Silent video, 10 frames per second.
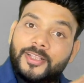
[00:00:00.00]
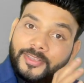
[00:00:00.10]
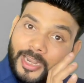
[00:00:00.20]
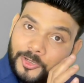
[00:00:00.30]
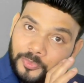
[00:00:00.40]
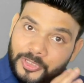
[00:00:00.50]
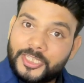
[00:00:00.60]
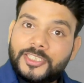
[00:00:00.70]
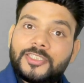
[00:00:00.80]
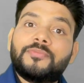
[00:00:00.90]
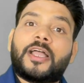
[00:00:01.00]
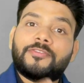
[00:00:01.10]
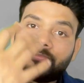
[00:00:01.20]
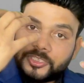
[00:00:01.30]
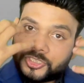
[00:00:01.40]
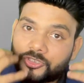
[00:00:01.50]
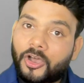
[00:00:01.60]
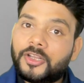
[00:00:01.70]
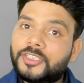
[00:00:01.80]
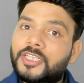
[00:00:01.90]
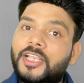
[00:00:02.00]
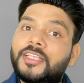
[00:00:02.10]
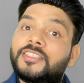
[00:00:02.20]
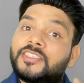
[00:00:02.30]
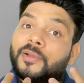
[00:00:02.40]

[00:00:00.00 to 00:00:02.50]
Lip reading: that means my physiology is